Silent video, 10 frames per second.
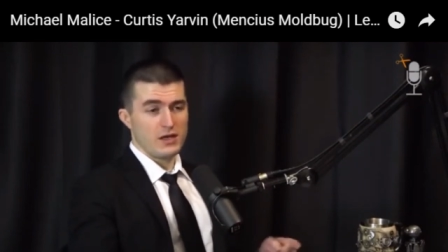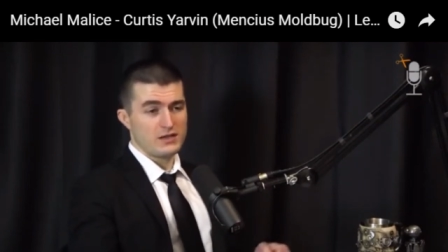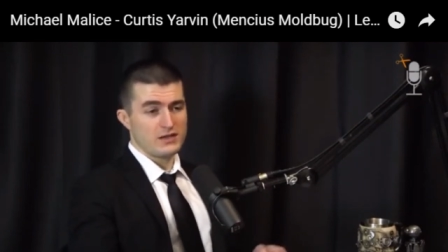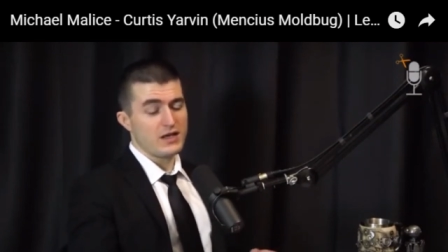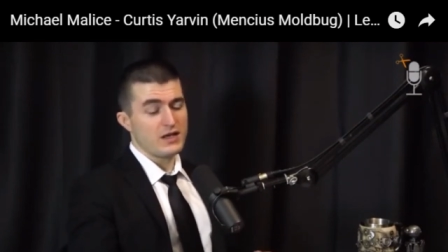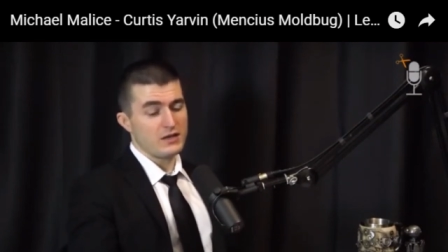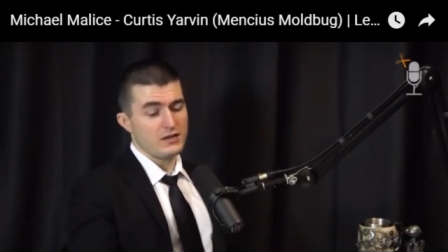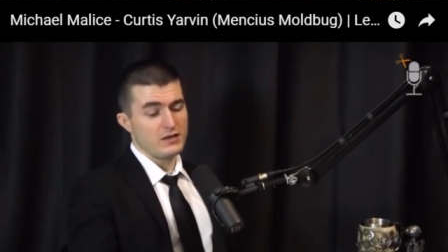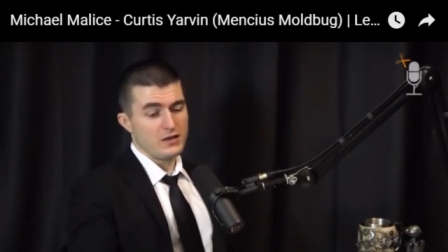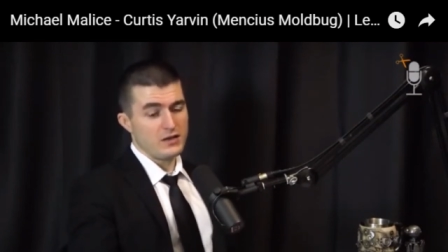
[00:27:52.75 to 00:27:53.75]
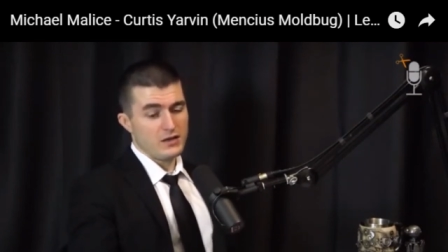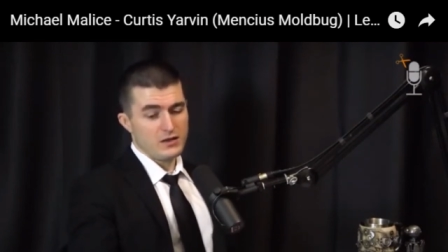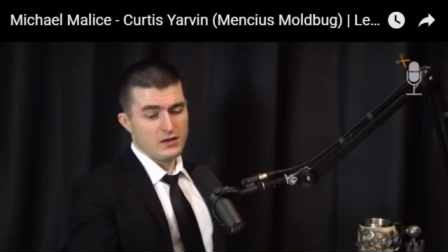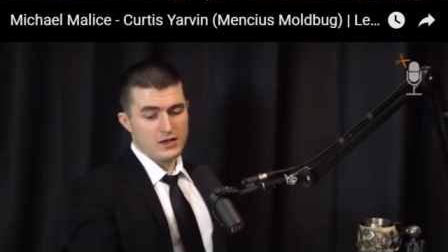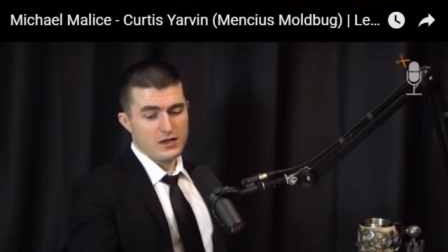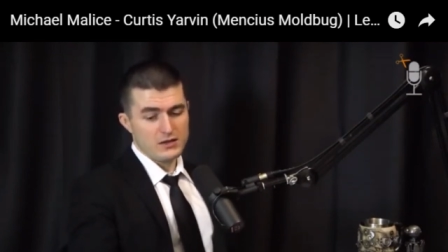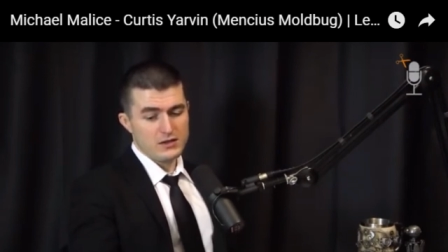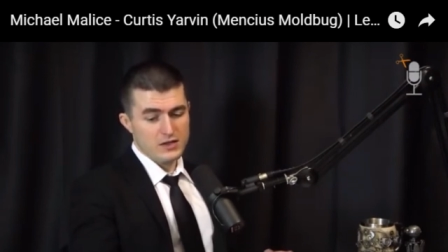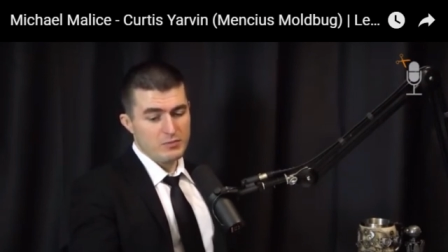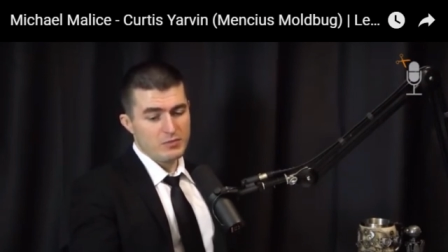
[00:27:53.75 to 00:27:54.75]
And second, think
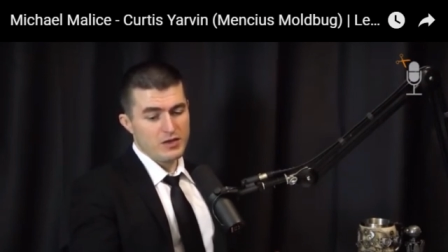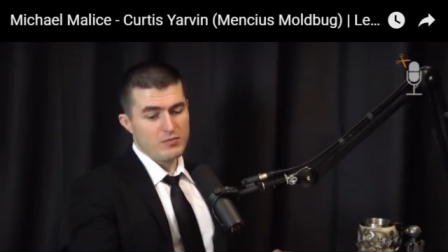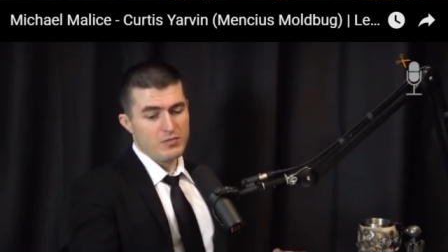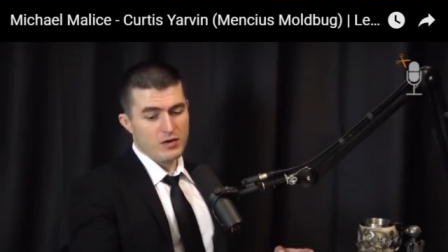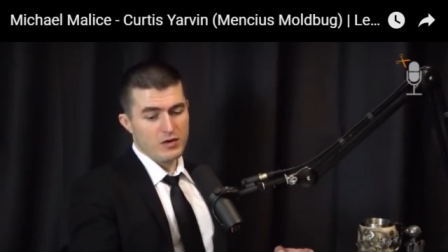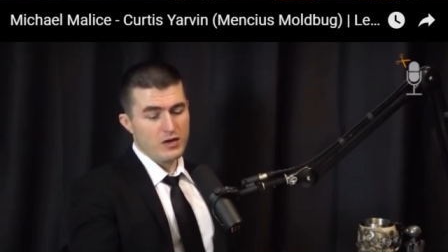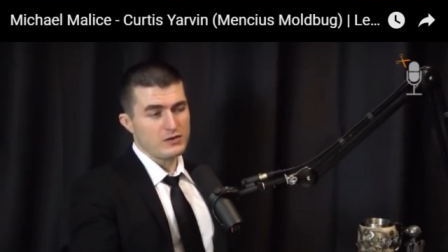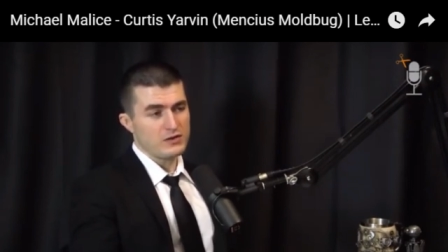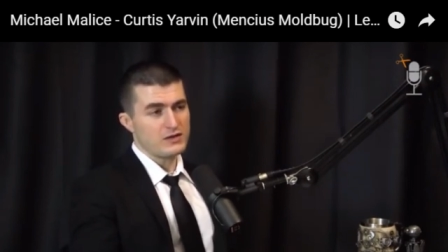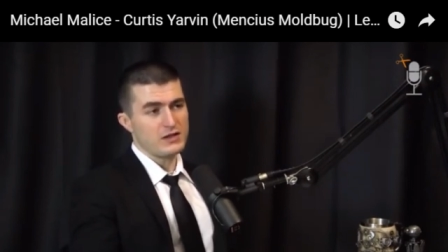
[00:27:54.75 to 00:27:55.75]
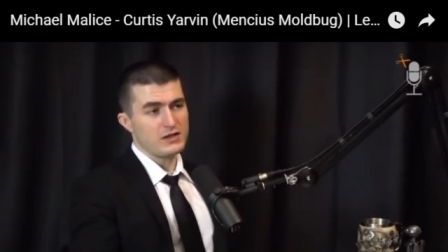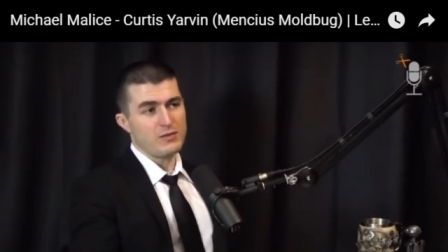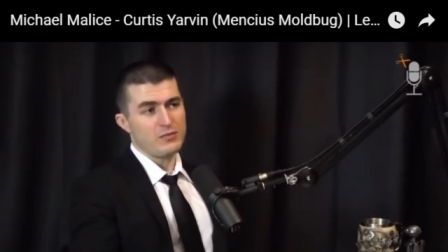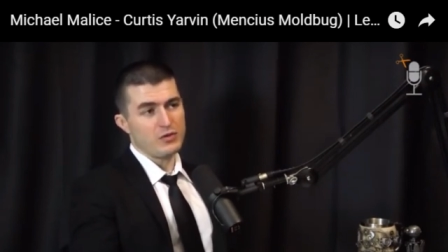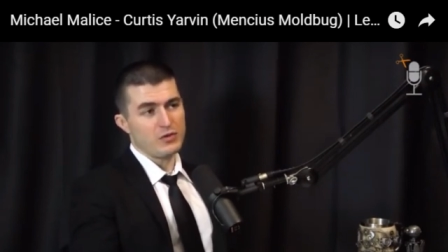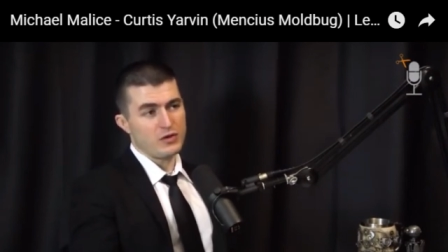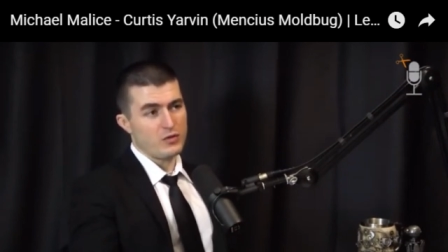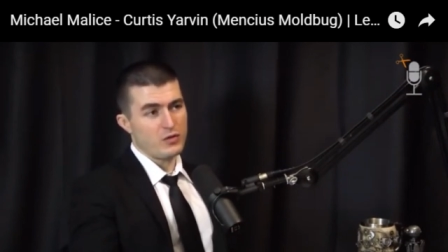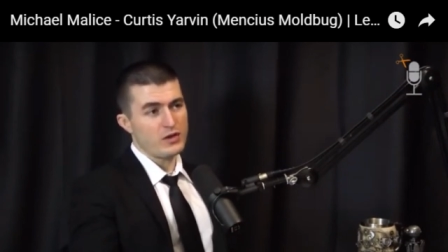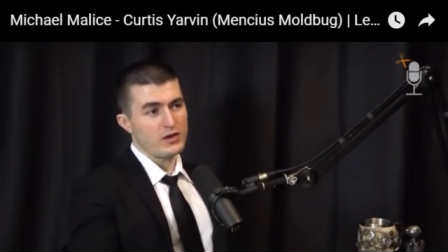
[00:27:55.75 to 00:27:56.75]
deeply about how to say that point in
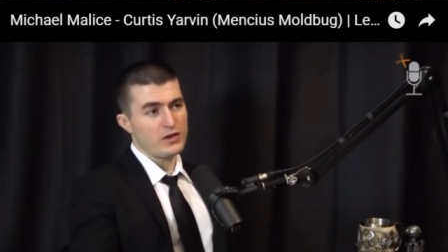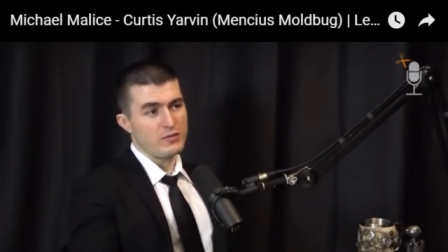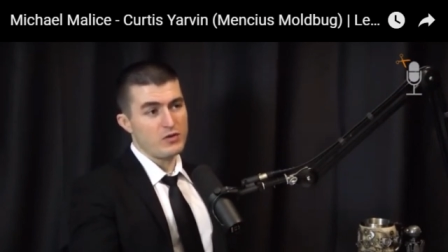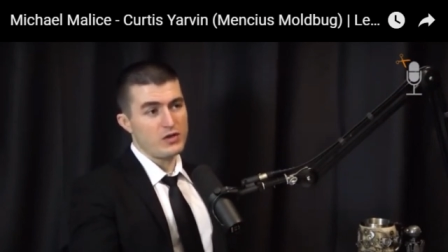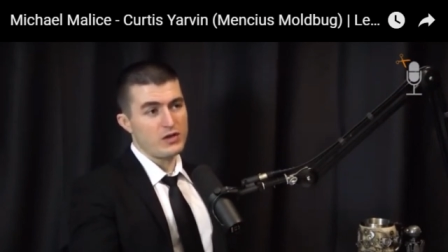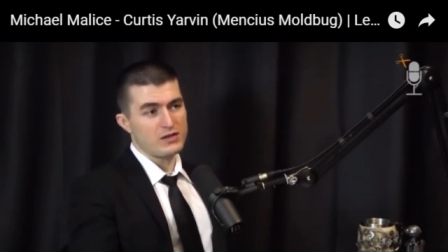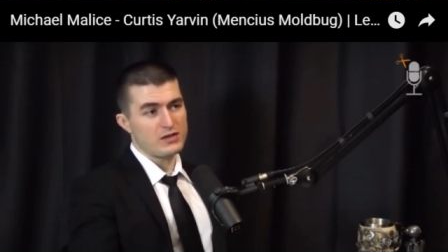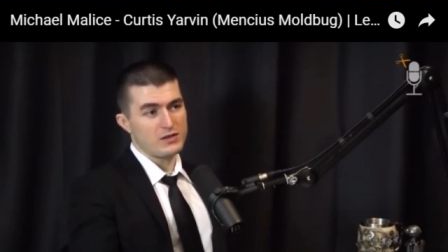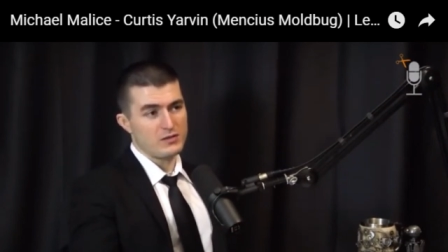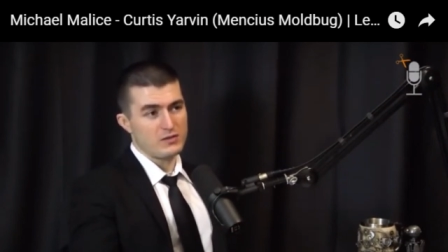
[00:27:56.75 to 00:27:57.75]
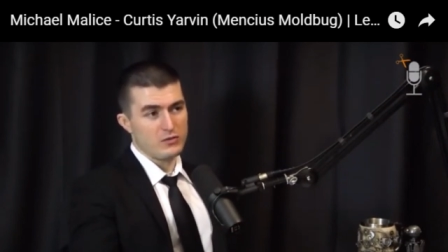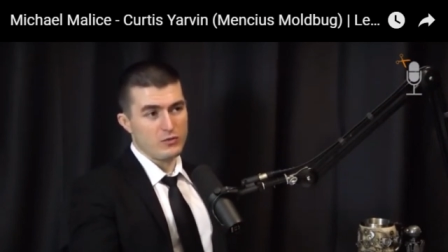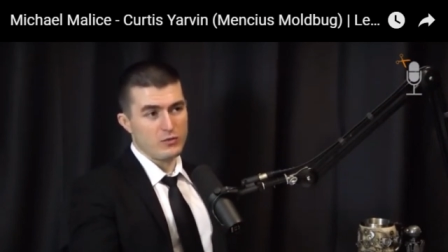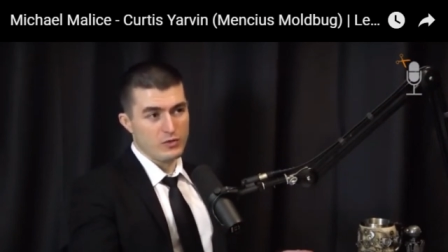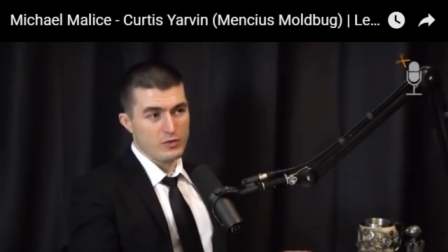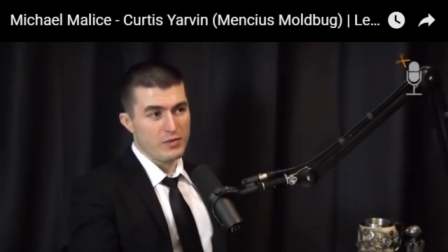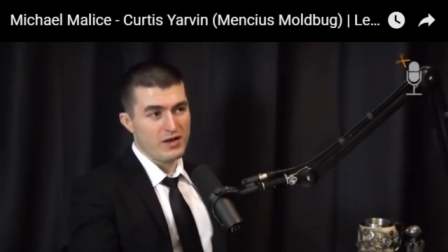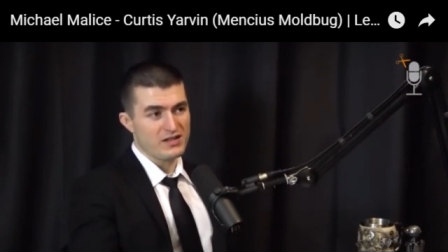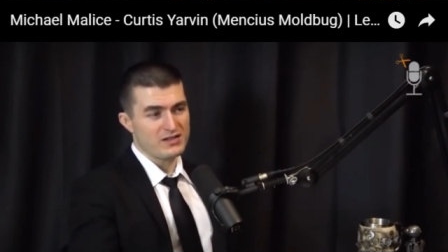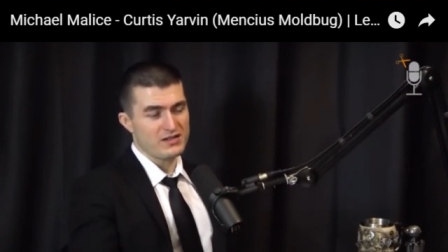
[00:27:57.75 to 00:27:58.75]
a way that communicates it the best.